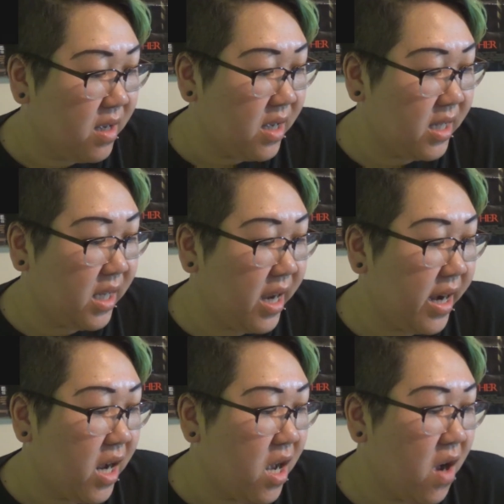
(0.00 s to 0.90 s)
It's
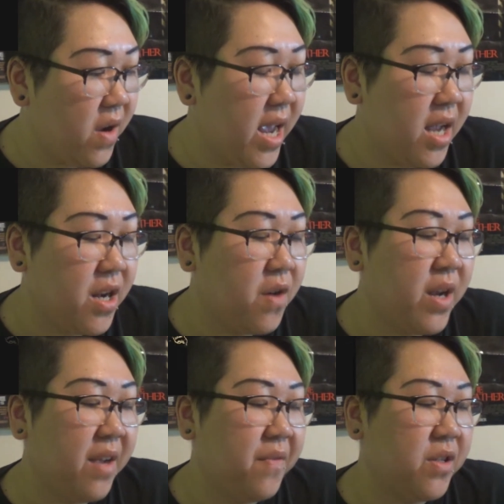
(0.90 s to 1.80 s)
like, oh yeah, no
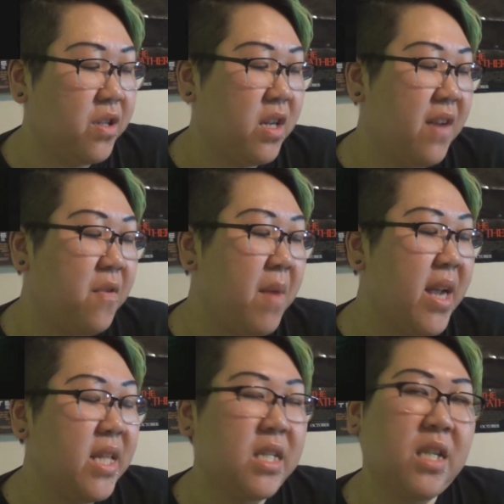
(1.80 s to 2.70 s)
night vision. Never
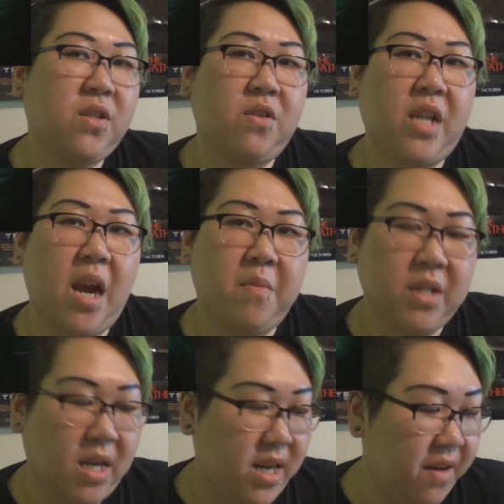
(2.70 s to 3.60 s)
mind, the sister's
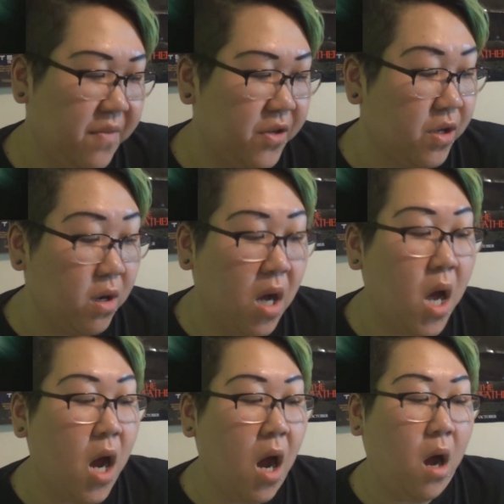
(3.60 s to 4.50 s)
camera's on night vision.
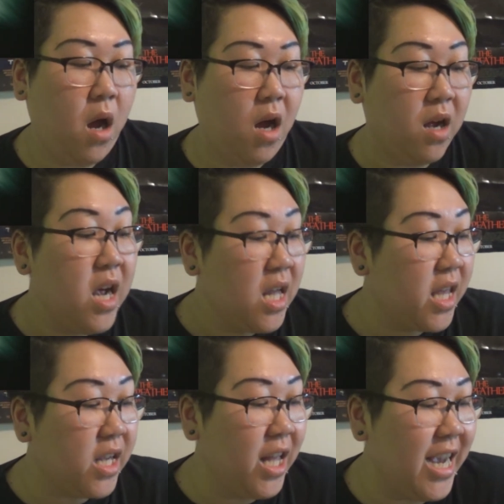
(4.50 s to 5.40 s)
Ah!
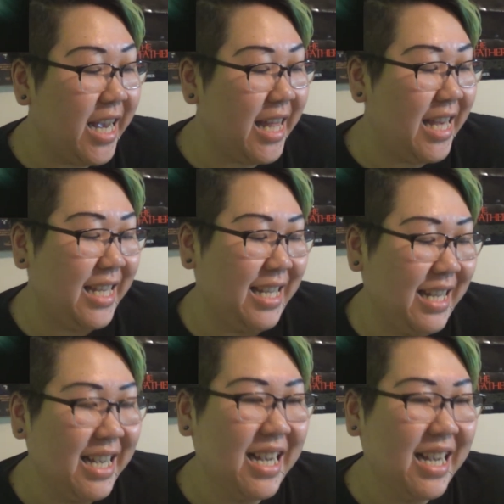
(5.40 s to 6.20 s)
Like, look at this.